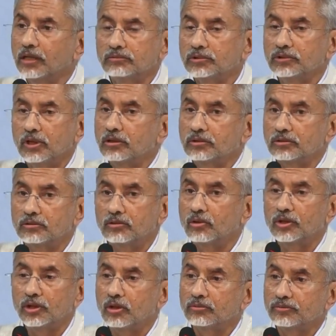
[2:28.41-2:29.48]
But I would
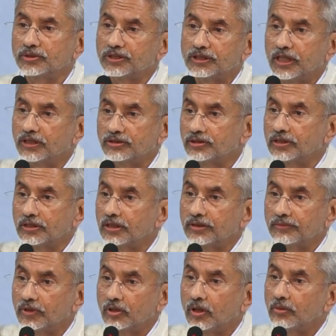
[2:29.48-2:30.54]
not go along with it. I
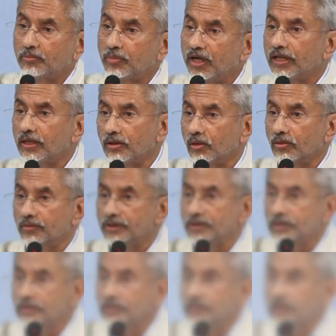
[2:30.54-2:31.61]
certainly will not play
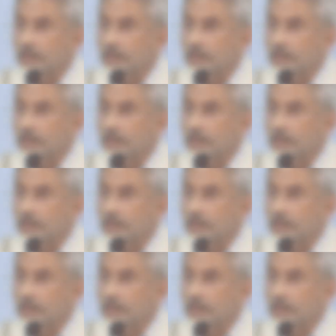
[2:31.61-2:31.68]
along